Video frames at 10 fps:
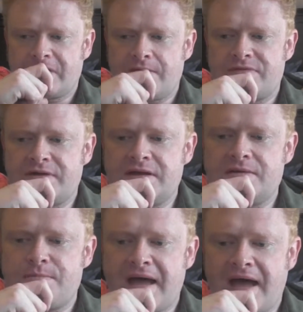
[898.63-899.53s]
I'm
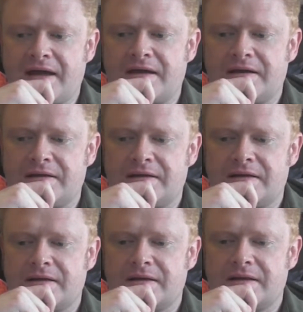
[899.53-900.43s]
thinking back
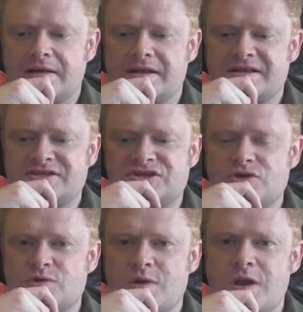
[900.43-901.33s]

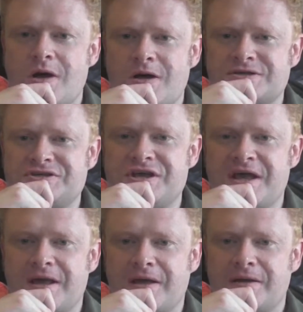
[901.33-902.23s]
to last year.